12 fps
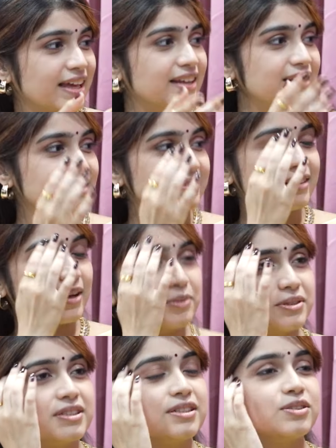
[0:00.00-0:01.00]
then, there
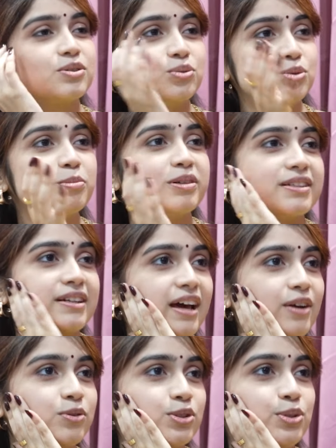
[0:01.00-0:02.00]
was this rumor that
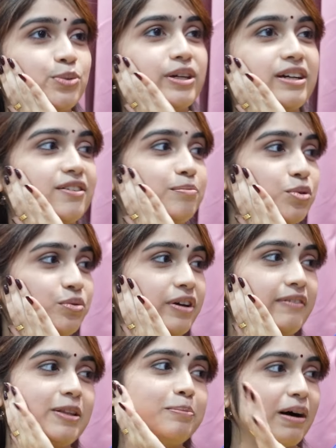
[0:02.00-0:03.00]
I was doing a
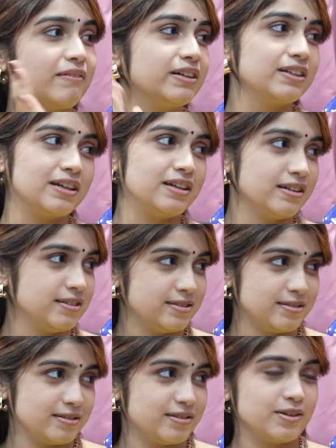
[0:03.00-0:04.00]
movie with Pavan Kalyan,
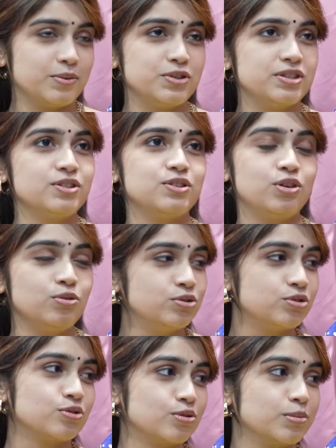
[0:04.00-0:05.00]
sir. There was this
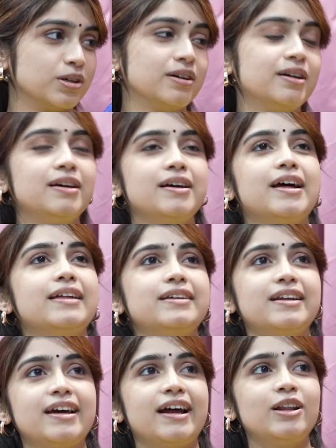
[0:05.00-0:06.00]
huge rumor. And
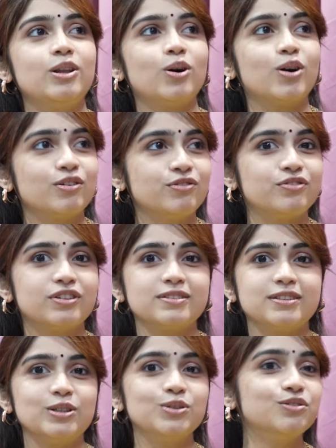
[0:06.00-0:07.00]
then I had a lot
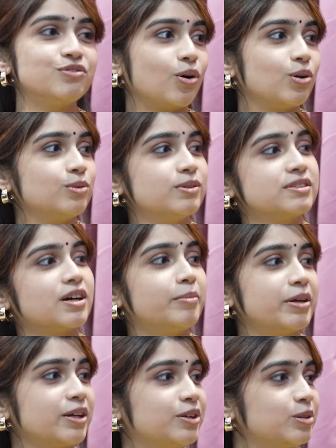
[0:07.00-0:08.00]
of Telugu followers
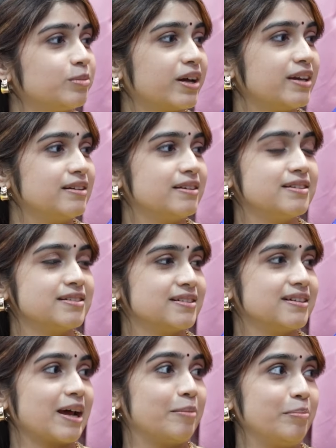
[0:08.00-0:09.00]
coming into my
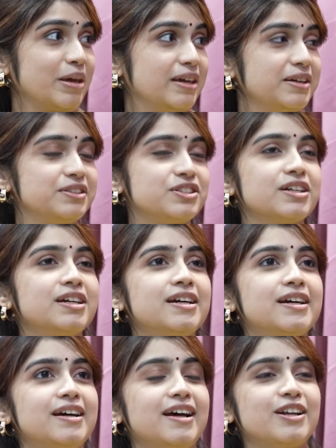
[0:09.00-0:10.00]
Instagram page
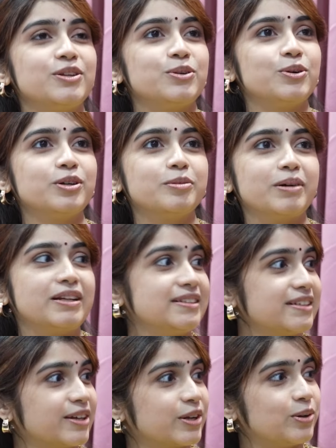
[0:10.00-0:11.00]
and, you know,
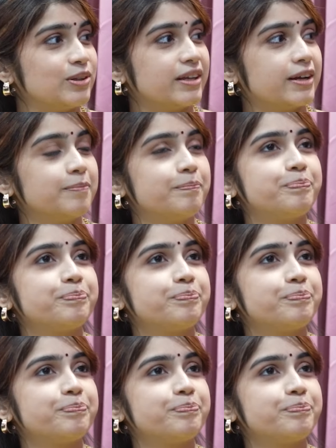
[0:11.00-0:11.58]
commenting and all that.